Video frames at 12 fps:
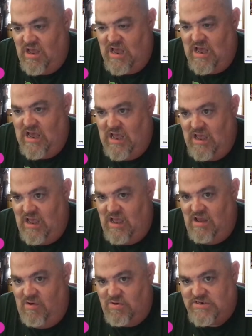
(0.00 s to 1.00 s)

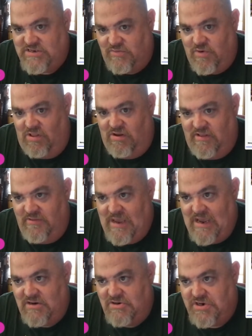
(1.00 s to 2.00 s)
we're still rolling on the
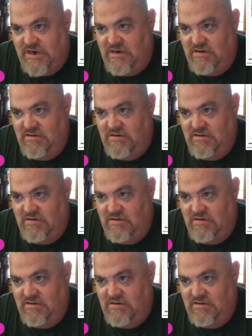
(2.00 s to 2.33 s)
Backer train.